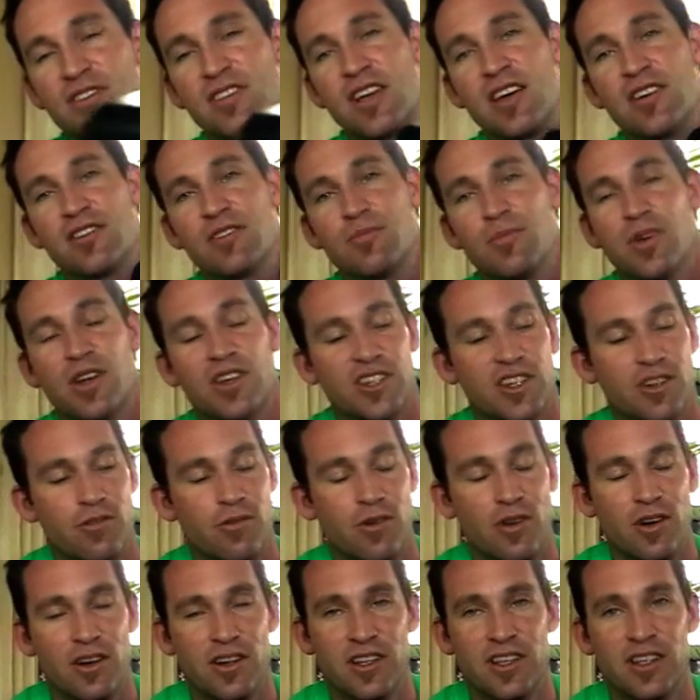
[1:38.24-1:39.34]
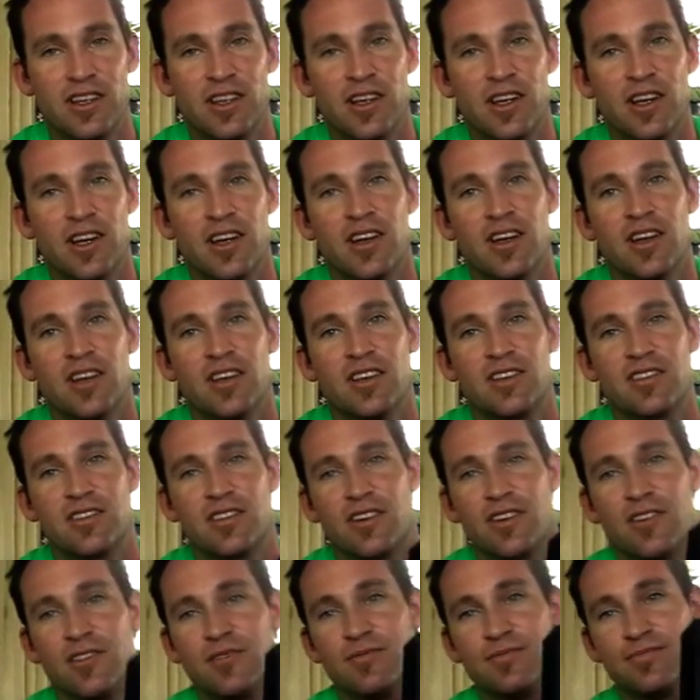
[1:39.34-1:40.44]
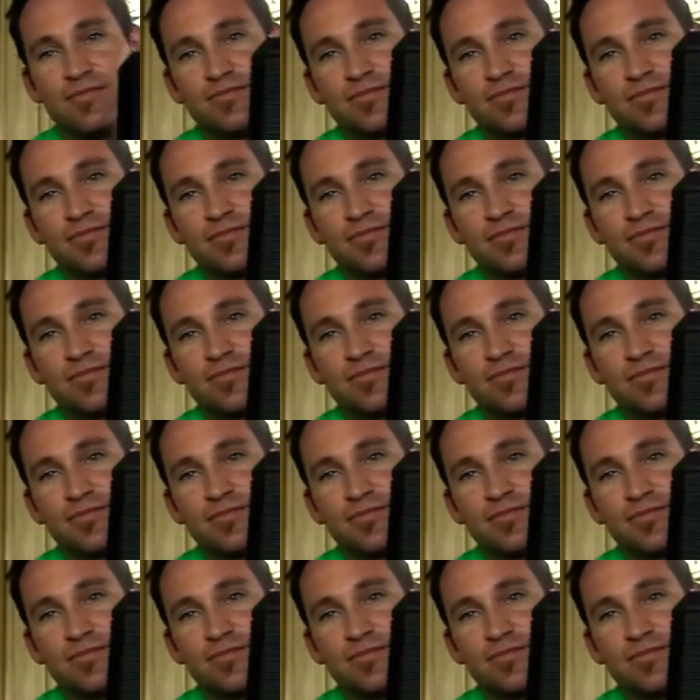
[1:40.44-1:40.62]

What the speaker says: sound and picture quality, so